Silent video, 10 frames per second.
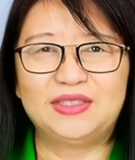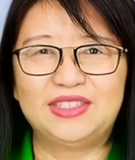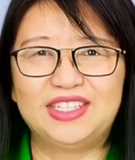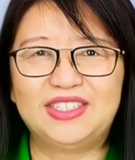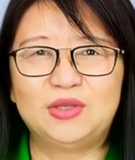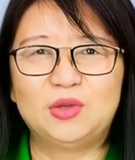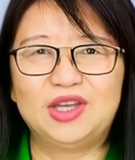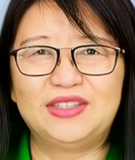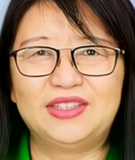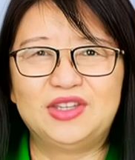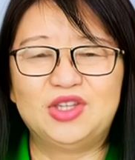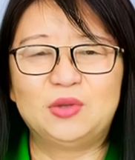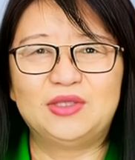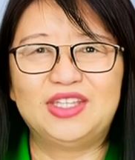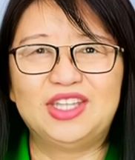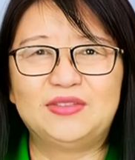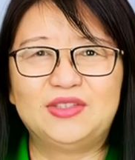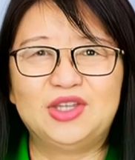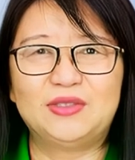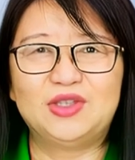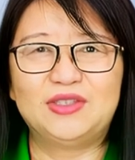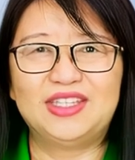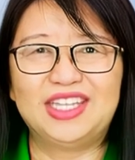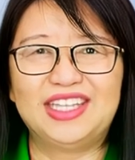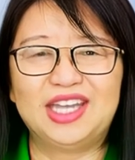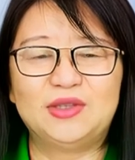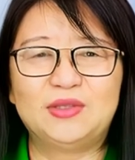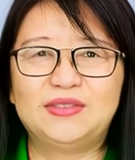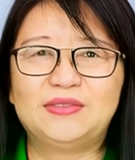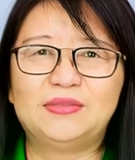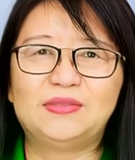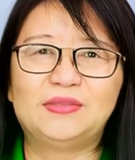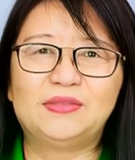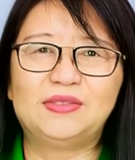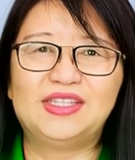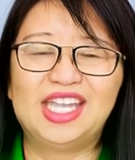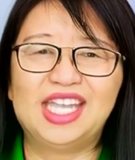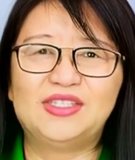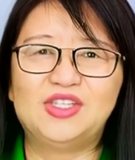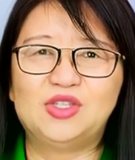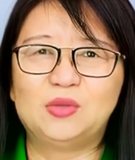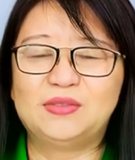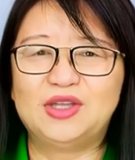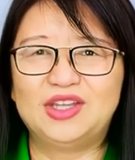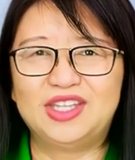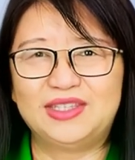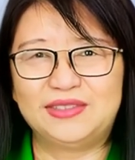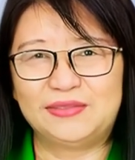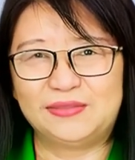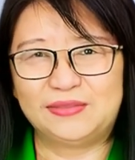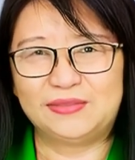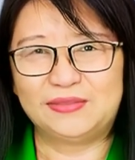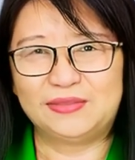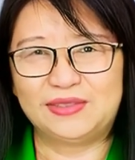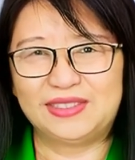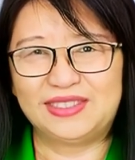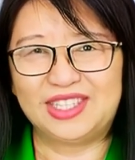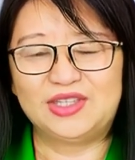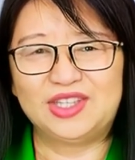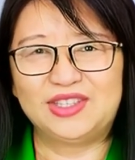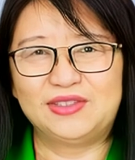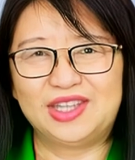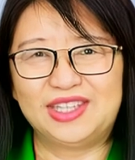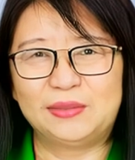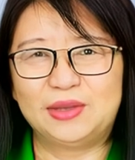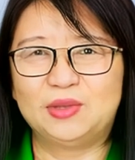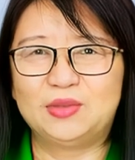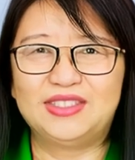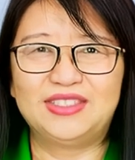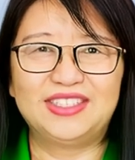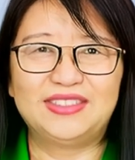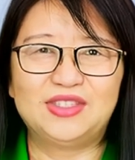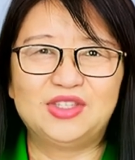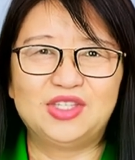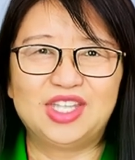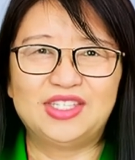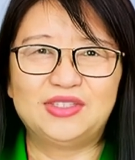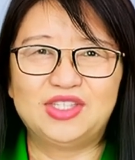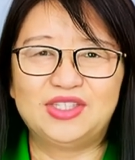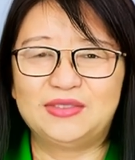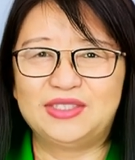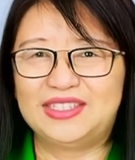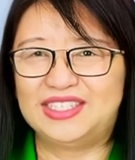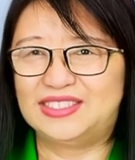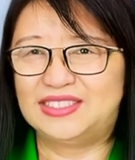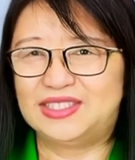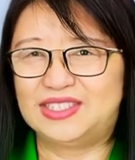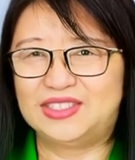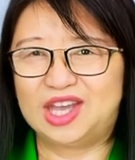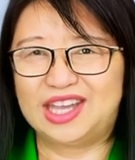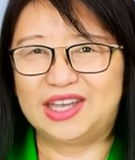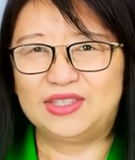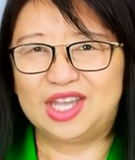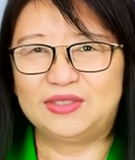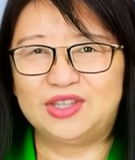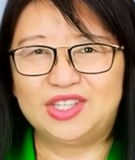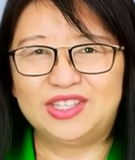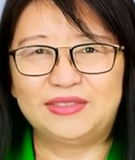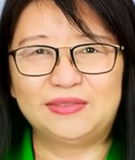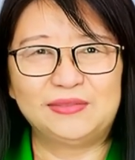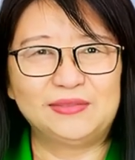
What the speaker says: 61. Who is the governor of your state now? Answers will vary. District of Columbia residents should answer that D.C. does not have a governor.